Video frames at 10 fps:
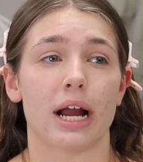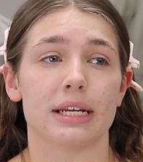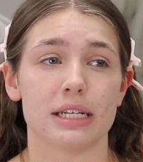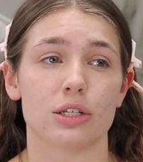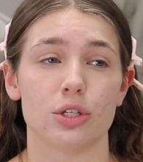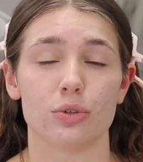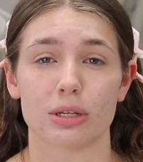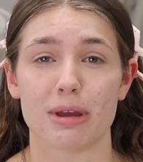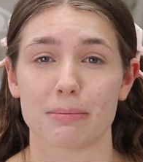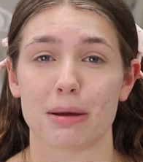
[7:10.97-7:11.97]
I need to do
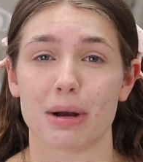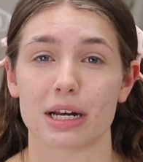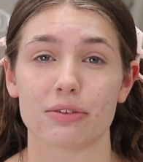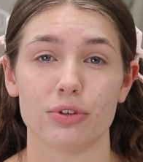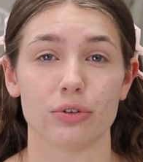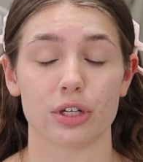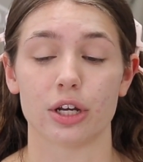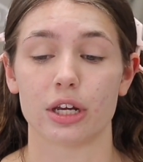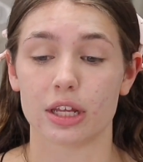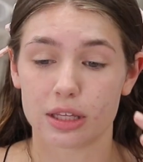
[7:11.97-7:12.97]
to make my body feel
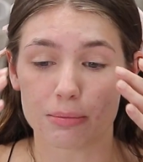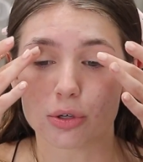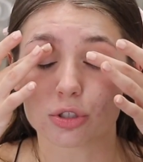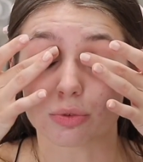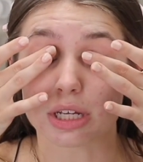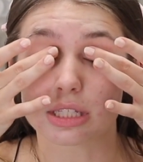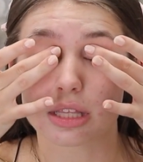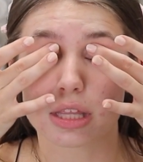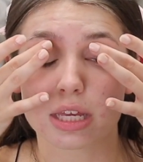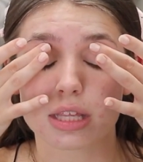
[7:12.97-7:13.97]
good. The most
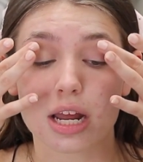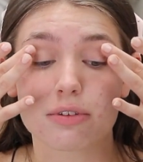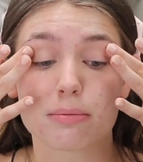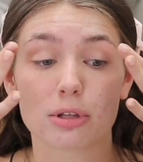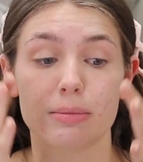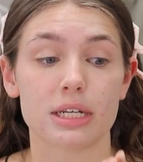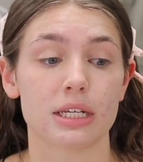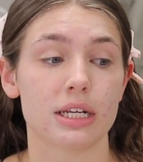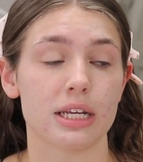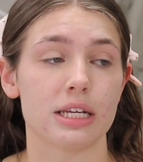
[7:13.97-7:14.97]
recent thing that I've
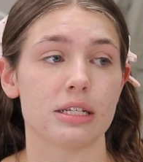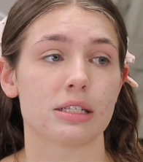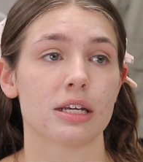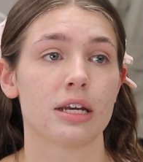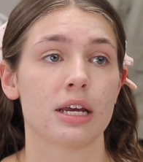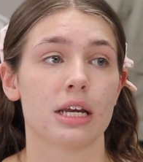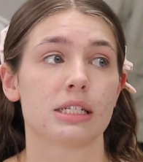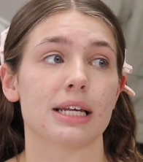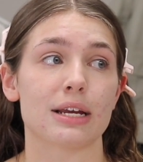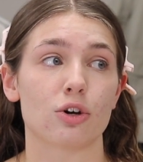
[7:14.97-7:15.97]
implemented is
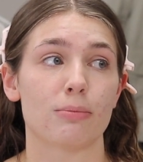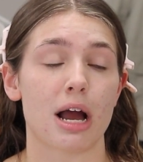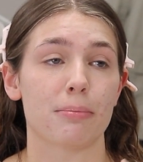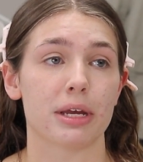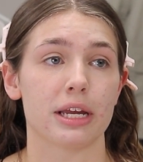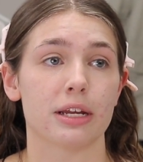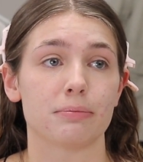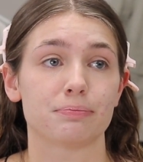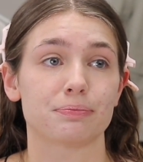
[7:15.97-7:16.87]
cycle mapping